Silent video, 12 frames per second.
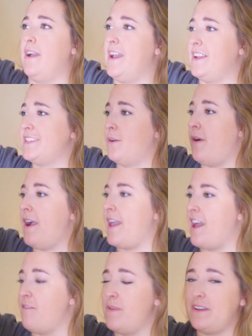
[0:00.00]
and it's
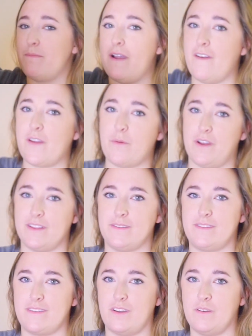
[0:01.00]
Hawaii. I've been to Maui
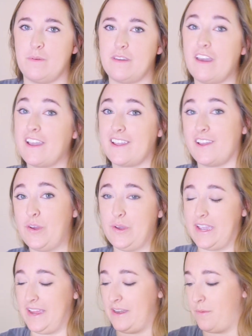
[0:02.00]
once, so maybe I can go
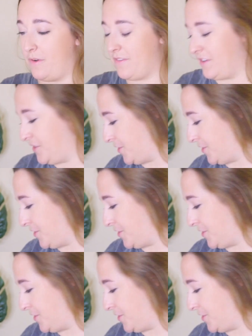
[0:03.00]
again and wear this